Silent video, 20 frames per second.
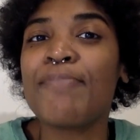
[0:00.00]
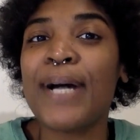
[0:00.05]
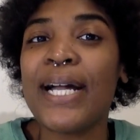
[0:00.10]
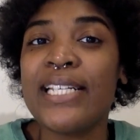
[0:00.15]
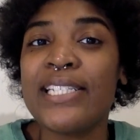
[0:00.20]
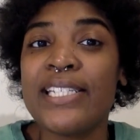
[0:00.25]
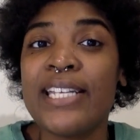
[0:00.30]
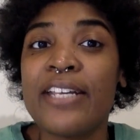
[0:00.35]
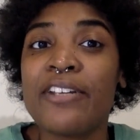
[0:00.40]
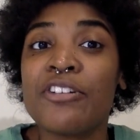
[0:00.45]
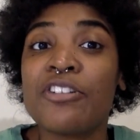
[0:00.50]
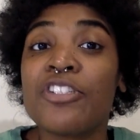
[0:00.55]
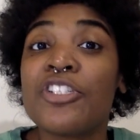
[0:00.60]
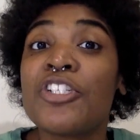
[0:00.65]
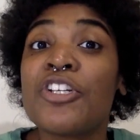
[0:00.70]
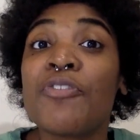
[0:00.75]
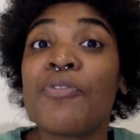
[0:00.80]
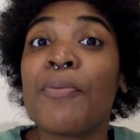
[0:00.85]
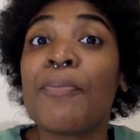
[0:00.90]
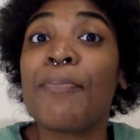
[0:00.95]
bystanders
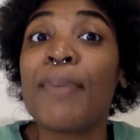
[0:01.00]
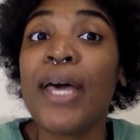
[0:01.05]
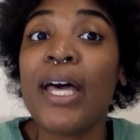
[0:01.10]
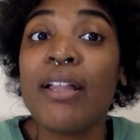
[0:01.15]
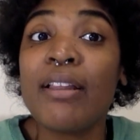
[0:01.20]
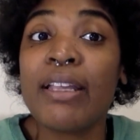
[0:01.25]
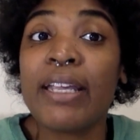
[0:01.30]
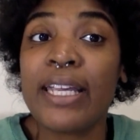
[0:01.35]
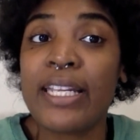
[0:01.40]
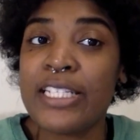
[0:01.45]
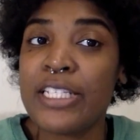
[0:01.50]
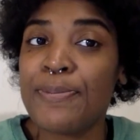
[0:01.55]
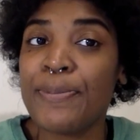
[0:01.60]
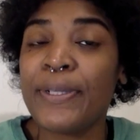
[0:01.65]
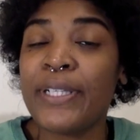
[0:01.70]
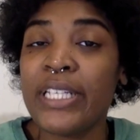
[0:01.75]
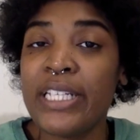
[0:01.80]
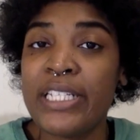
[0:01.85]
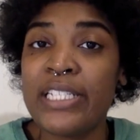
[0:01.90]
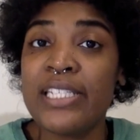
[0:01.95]
to rebel against
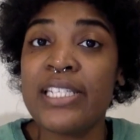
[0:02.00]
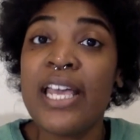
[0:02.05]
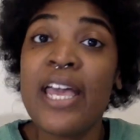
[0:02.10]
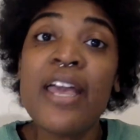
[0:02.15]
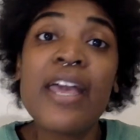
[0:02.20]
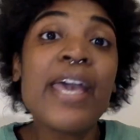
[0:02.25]
police